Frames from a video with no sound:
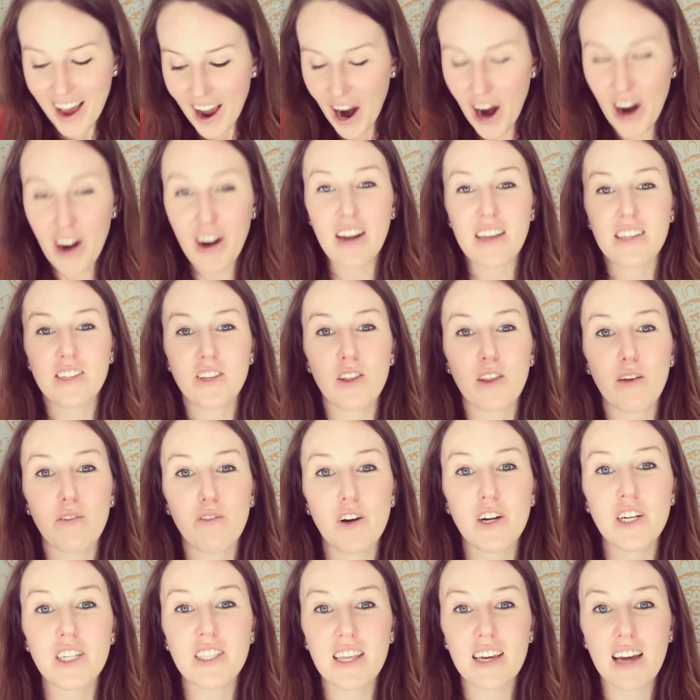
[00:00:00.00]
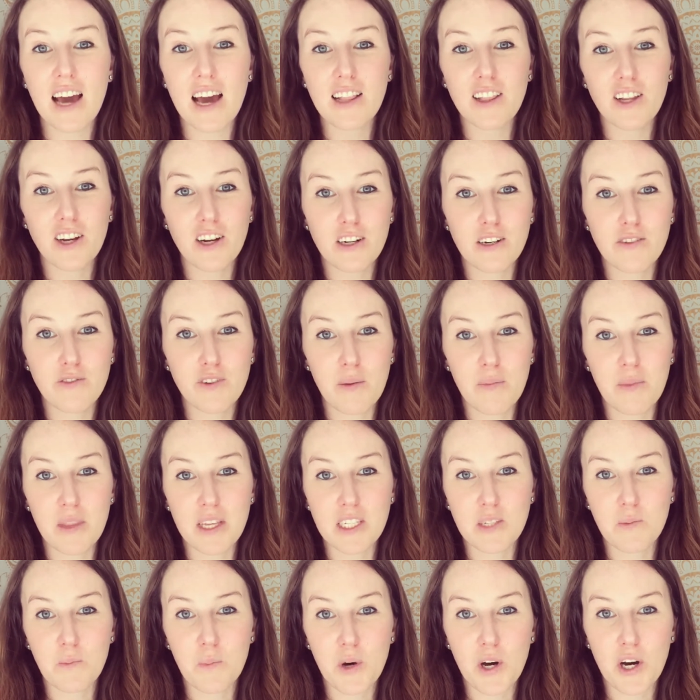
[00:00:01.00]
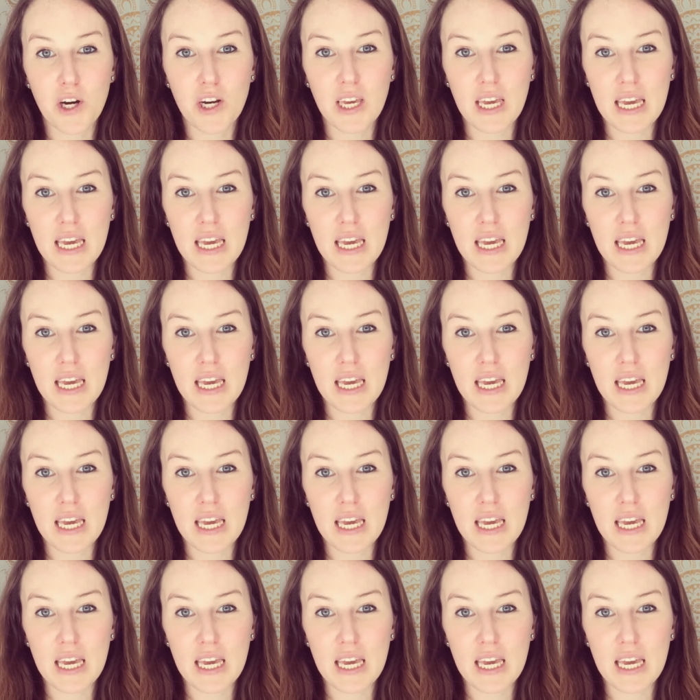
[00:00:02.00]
All right, so the first thing I learned from this book